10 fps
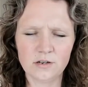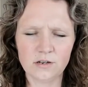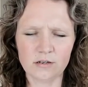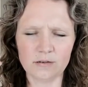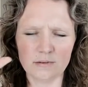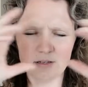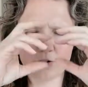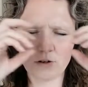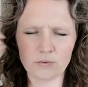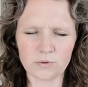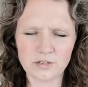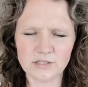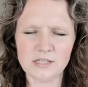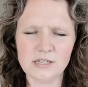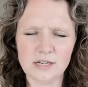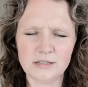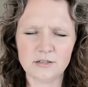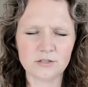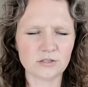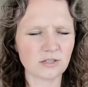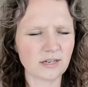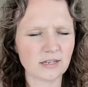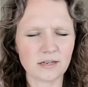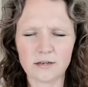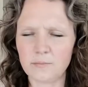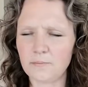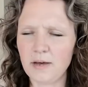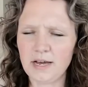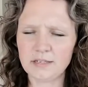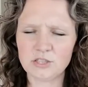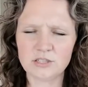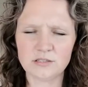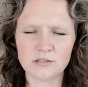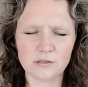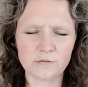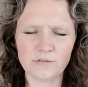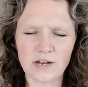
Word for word: And they're all rusty, and there's like batches of,